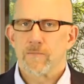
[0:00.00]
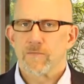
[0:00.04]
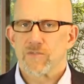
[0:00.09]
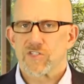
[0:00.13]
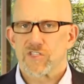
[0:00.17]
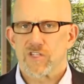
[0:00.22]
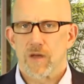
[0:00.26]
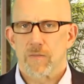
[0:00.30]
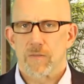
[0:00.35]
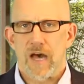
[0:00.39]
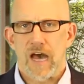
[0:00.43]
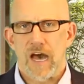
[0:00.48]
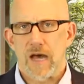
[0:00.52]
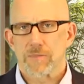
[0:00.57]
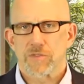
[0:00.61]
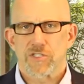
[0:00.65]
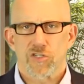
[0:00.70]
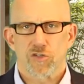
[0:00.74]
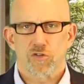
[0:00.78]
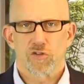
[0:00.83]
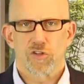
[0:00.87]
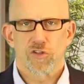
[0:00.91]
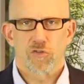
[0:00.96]
some
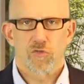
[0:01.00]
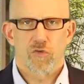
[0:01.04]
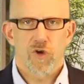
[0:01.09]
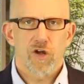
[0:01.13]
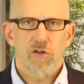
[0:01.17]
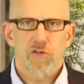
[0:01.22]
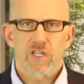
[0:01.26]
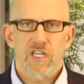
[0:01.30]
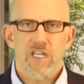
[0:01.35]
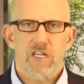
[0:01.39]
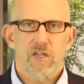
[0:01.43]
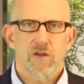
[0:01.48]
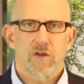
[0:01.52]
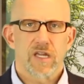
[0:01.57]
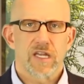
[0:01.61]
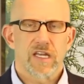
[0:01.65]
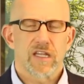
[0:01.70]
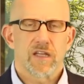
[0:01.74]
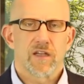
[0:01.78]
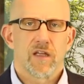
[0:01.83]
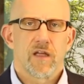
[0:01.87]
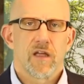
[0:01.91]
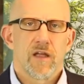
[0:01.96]
obstacle in the road that you
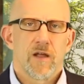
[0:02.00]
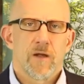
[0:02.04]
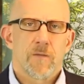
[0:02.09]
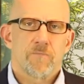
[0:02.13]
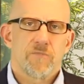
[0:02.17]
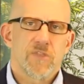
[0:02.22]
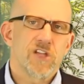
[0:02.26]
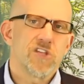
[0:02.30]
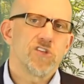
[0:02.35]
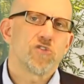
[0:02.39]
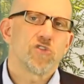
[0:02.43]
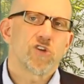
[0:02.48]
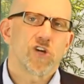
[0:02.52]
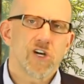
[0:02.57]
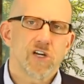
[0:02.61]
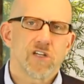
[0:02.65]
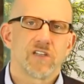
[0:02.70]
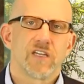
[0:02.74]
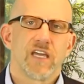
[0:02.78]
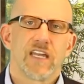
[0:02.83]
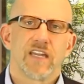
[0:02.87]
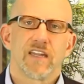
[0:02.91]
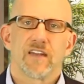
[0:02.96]
hit, then you
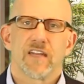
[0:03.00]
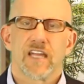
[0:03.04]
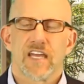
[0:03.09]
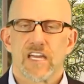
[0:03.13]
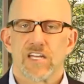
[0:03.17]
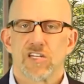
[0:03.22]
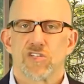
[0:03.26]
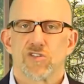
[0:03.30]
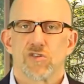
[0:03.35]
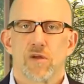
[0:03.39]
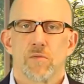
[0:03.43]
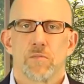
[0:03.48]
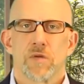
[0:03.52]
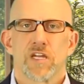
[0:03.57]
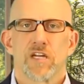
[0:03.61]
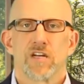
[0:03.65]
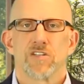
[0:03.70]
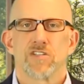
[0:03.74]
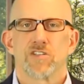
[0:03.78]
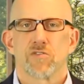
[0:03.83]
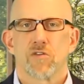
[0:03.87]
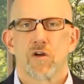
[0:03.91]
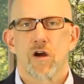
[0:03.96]
could get an injury
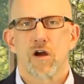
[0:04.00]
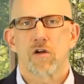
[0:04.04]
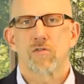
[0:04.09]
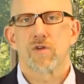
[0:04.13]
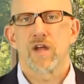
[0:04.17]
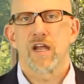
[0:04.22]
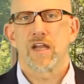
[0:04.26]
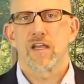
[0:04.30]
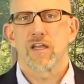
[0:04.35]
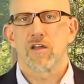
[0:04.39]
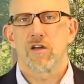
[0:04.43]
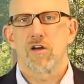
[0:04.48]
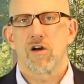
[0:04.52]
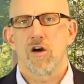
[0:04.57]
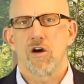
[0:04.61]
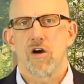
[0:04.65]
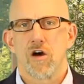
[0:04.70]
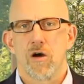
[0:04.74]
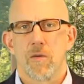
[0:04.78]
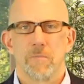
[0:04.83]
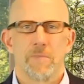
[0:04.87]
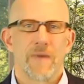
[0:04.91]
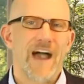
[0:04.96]
because you're already
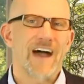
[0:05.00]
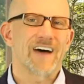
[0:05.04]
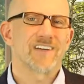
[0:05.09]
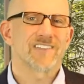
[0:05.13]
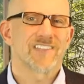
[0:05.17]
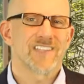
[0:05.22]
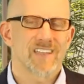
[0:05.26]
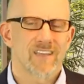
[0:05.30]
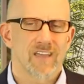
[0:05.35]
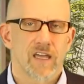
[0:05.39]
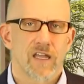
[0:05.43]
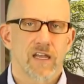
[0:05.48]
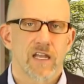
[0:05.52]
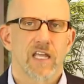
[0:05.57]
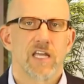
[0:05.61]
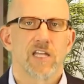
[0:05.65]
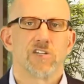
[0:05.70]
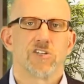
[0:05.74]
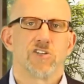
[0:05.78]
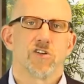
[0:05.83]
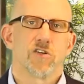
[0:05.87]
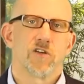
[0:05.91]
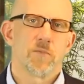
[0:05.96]
about to get
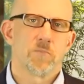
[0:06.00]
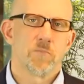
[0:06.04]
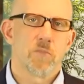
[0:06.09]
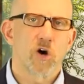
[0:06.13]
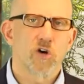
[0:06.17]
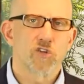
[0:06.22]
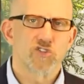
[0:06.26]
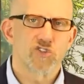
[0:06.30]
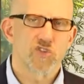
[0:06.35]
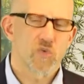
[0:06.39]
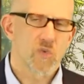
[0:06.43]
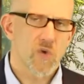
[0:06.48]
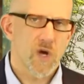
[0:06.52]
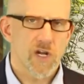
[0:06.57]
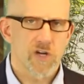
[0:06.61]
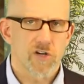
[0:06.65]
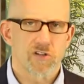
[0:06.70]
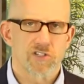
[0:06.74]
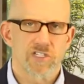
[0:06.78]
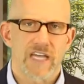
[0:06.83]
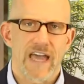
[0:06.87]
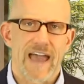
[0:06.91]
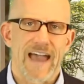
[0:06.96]
injured. And most
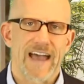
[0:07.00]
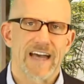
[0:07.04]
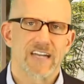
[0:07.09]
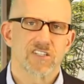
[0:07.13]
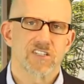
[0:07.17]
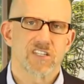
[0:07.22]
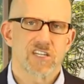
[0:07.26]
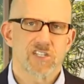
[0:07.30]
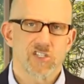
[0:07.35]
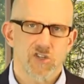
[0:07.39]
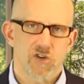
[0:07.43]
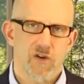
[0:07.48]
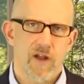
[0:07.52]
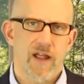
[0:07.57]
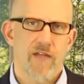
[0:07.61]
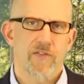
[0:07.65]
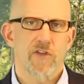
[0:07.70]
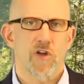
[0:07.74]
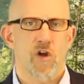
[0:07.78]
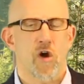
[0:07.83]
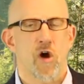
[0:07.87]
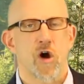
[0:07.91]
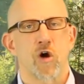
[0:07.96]
runners, as they train,
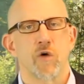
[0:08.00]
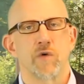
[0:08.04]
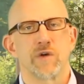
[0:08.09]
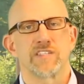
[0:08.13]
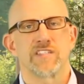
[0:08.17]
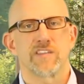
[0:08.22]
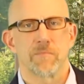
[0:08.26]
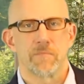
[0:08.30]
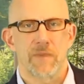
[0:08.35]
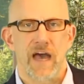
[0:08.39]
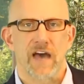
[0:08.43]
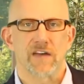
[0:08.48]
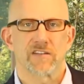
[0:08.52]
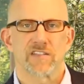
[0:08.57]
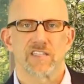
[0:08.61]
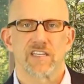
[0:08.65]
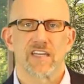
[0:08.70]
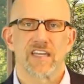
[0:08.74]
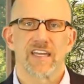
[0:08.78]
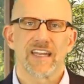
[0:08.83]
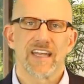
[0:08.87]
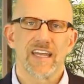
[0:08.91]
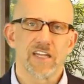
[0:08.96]
they're always about to
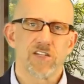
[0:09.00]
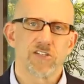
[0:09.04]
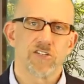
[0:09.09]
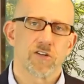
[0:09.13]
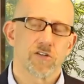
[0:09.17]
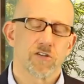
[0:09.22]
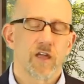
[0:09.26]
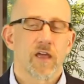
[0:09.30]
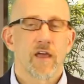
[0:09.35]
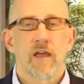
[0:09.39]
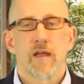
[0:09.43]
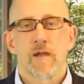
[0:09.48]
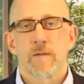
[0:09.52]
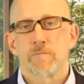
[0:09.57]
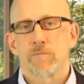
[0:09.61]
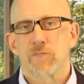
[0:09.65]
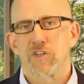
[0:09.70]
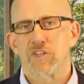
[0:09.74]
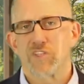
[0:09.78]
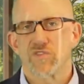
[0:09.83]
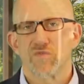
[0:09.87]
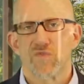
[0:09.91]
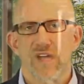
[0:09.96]
get injured.
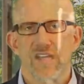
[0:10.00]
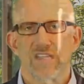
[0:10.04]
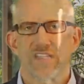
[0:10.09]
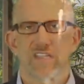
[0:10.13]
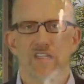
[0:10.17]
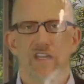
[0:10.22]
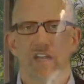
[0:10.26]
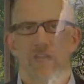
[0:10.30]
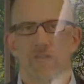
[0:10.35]
Let's face it,